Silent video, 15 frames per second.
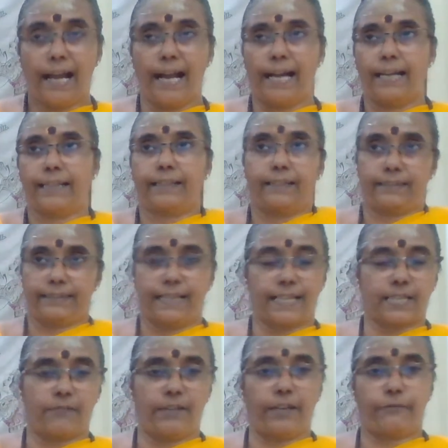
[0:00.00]
and there
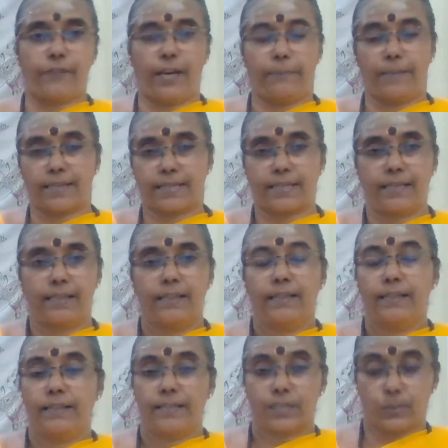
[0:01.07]
is a very famous
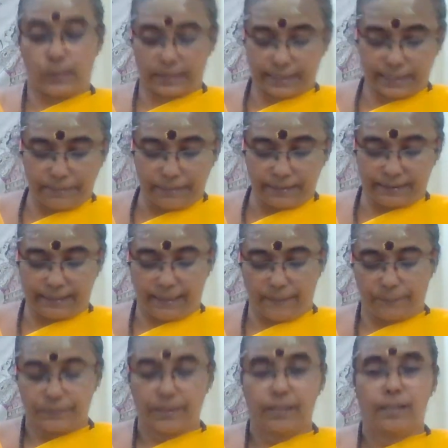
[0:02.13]
Swasti
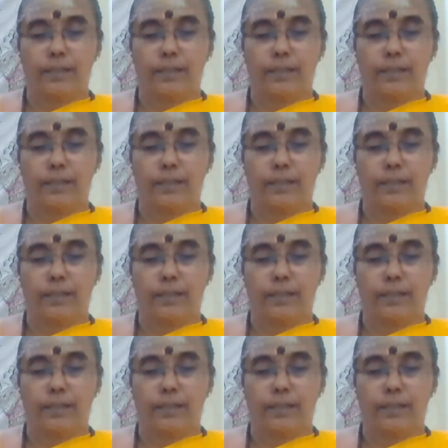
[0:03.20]
mantra.